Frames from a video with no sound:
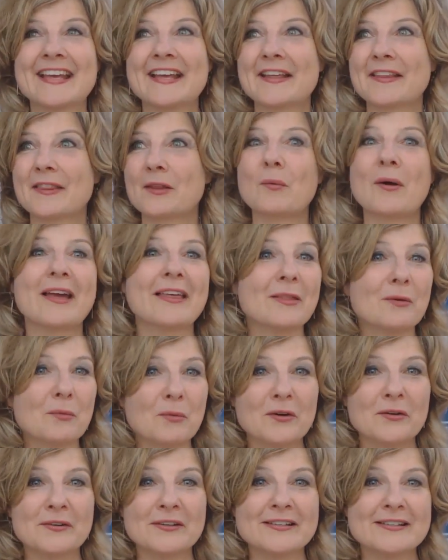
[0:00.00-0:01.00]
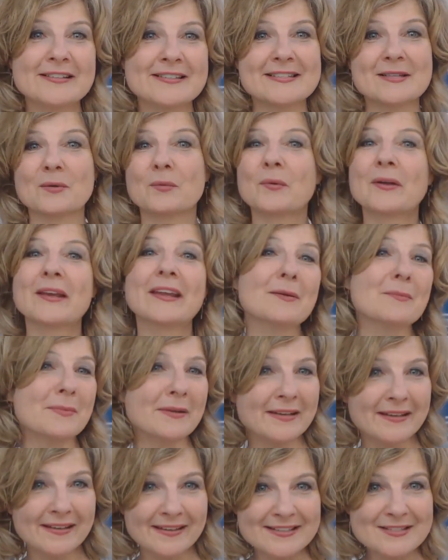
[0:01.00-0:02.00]
leaving a legacy in the lives of
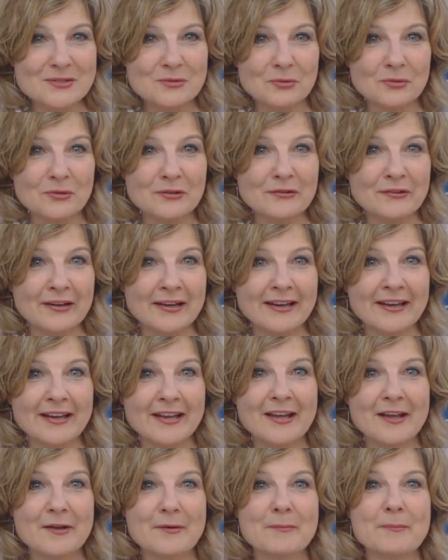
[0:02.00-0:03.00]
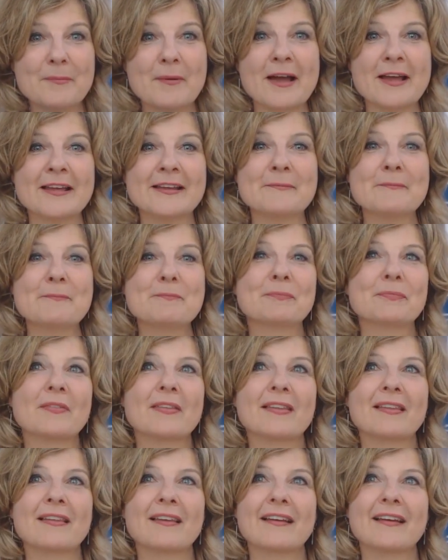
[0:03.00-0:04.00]
others every single day, by being
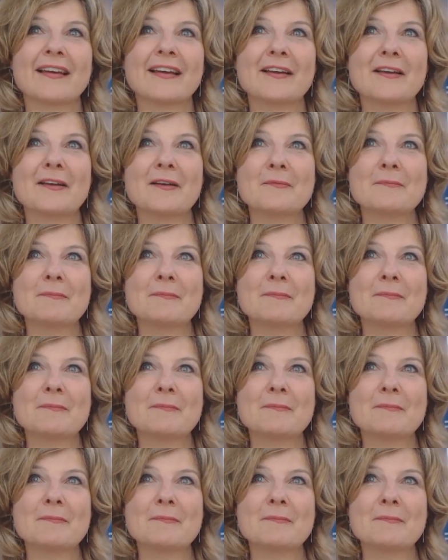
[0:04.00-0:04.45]
kind,